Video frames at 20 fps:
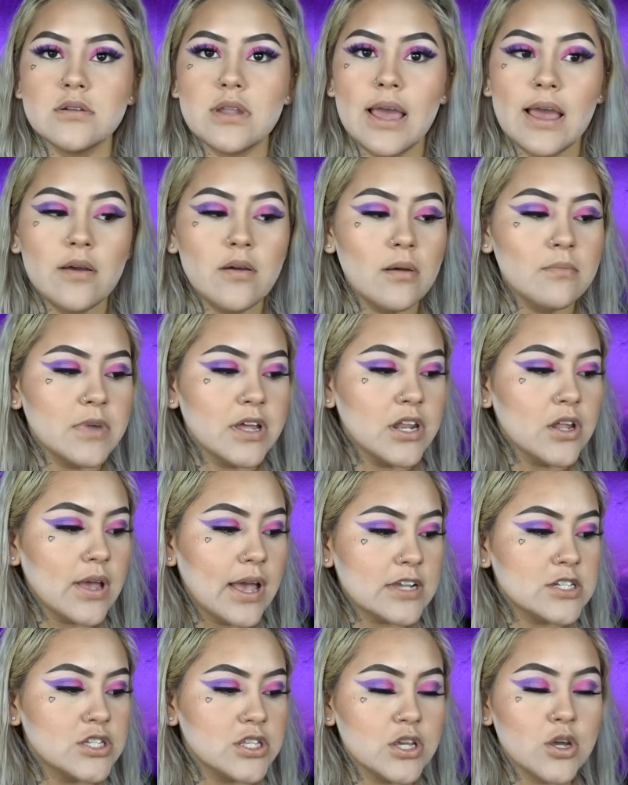now I'm gonna
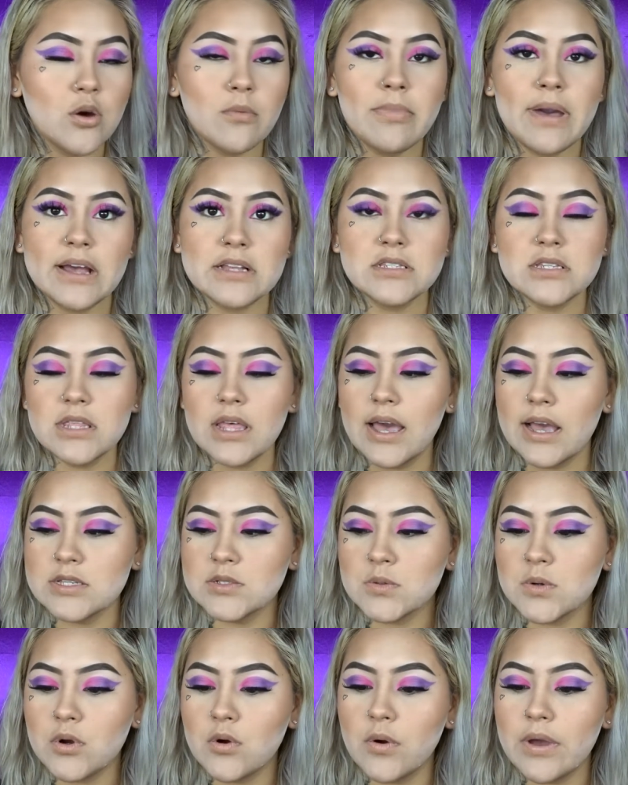actually go back to the
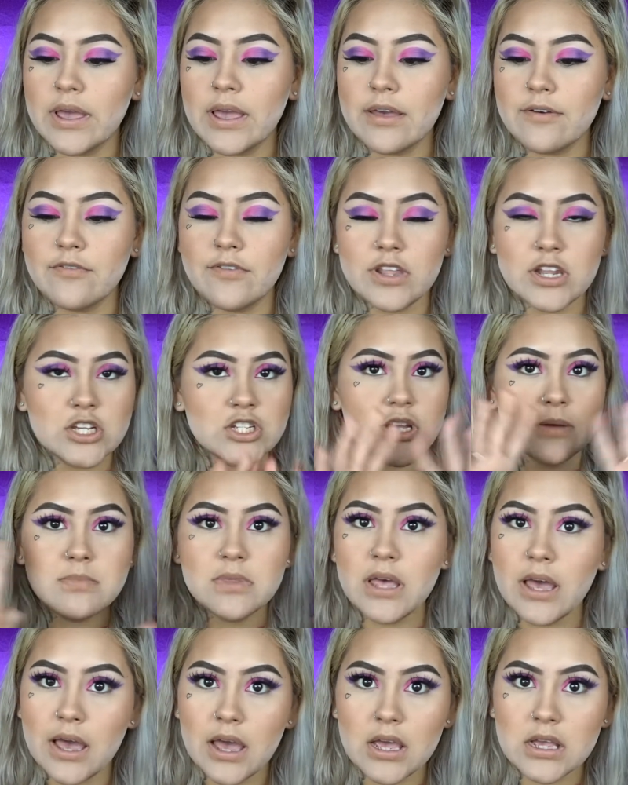eyes real quick, finish up
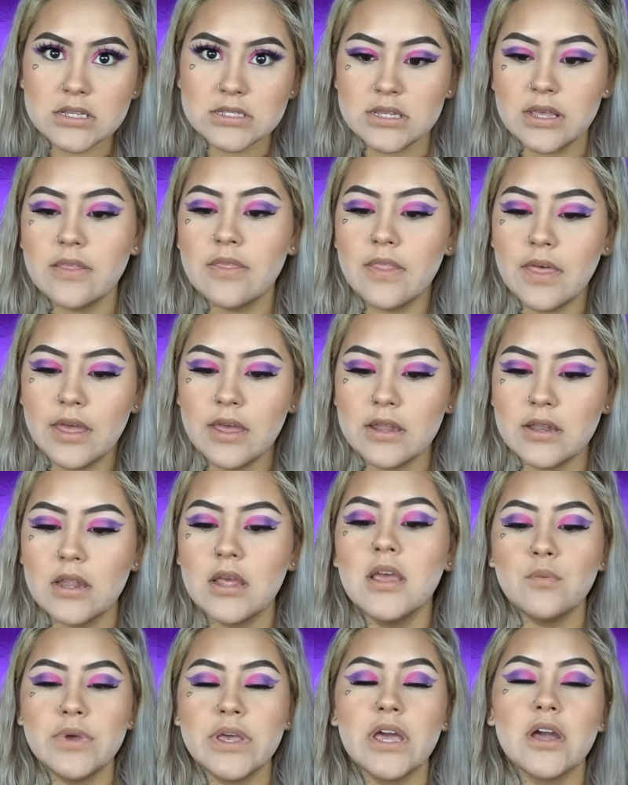the eyes, and then
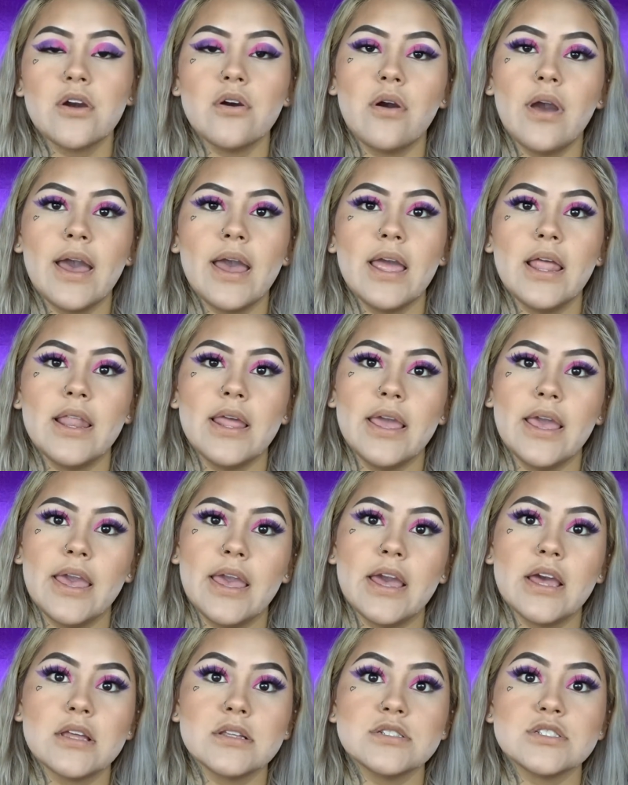we can go ahead
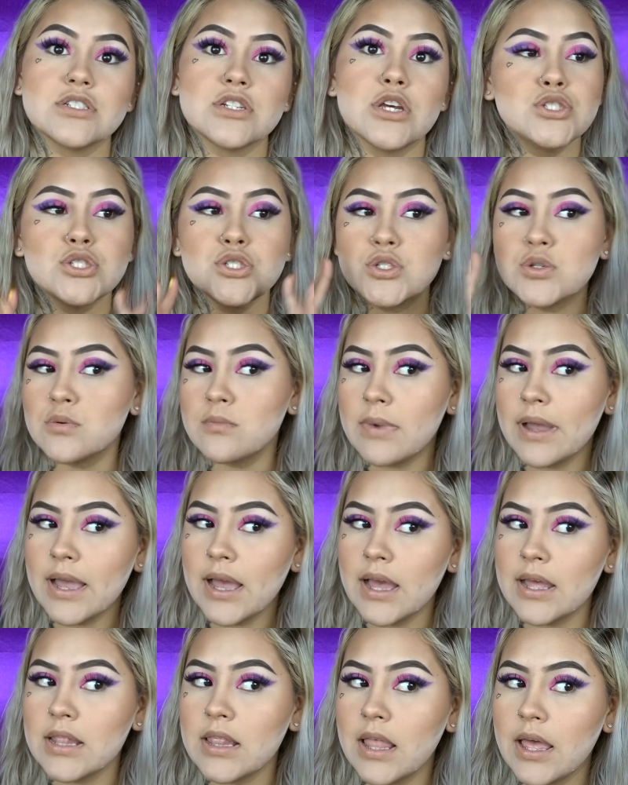and do my
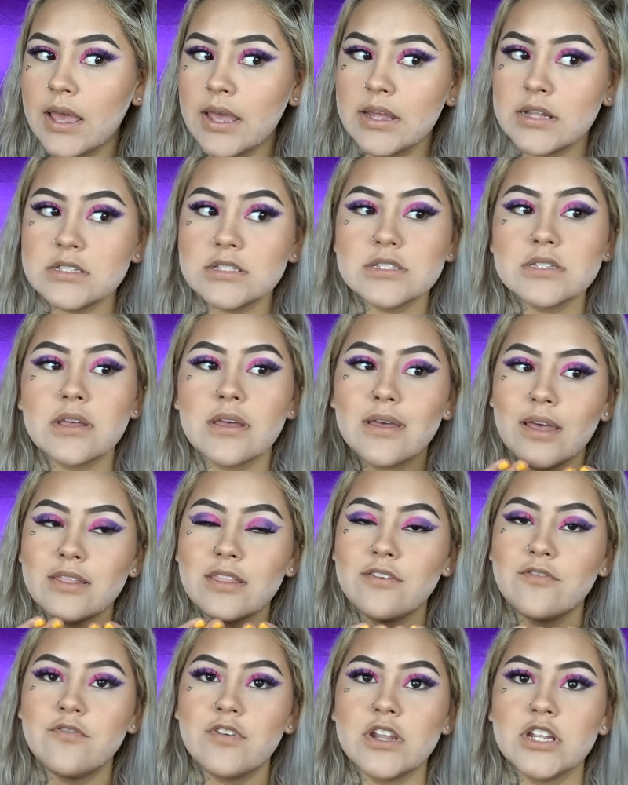highlight and
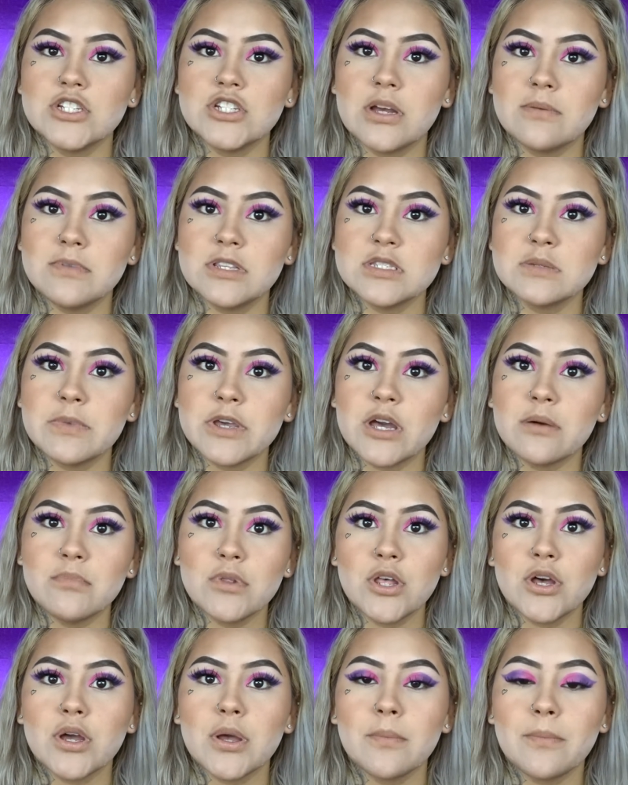then finish up this makeup
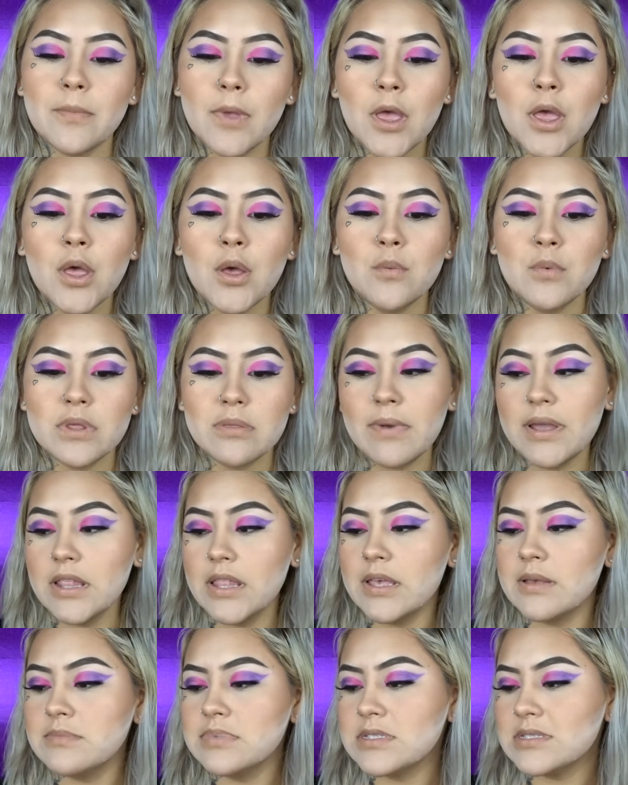look with my
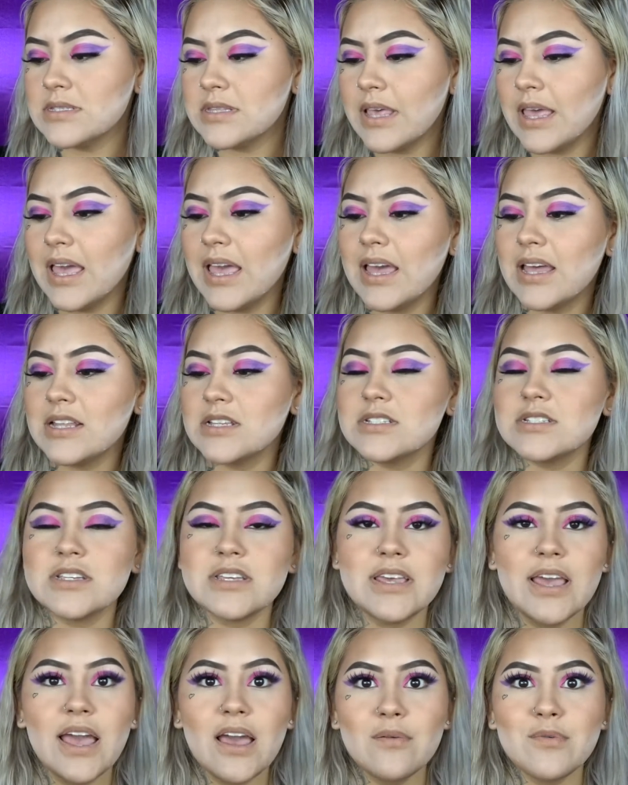lips. And
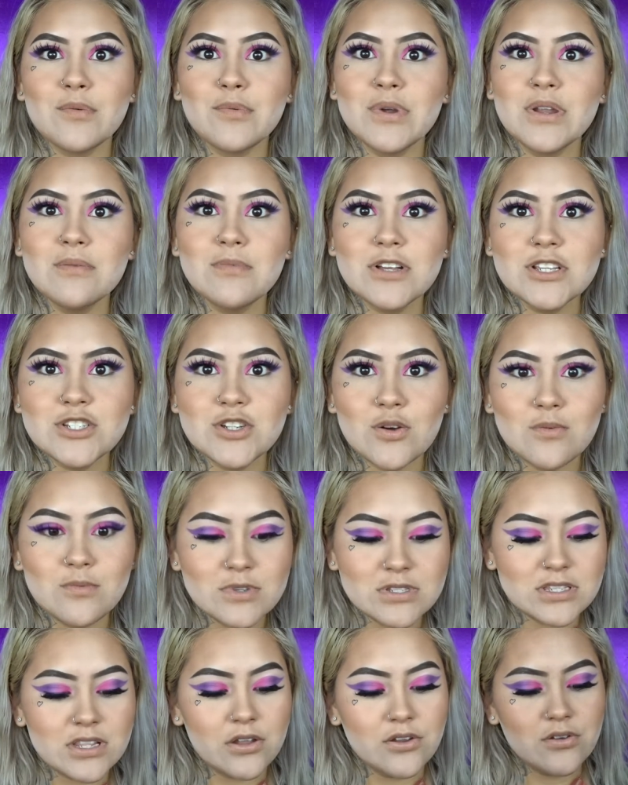yeah, we're pretty much
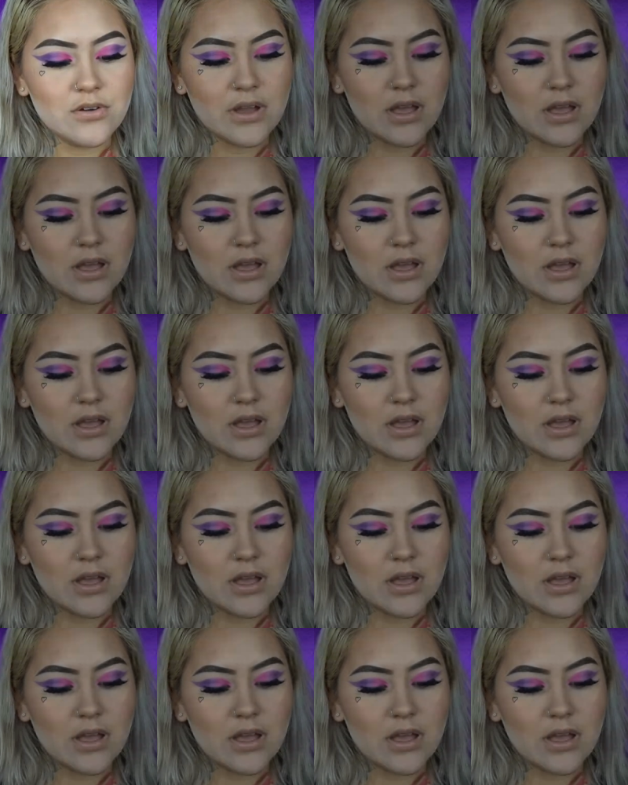almost done, you